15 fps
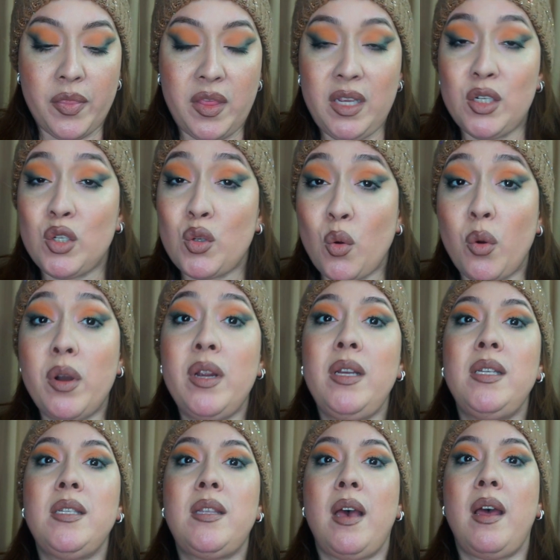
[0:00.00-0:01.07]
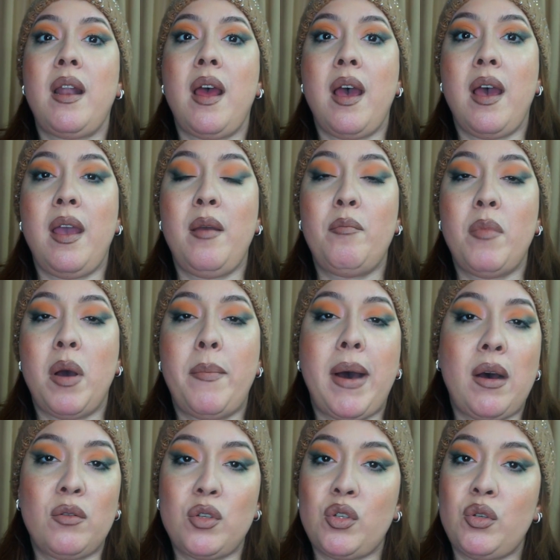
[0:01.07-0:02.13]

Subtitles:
These stories that I'm about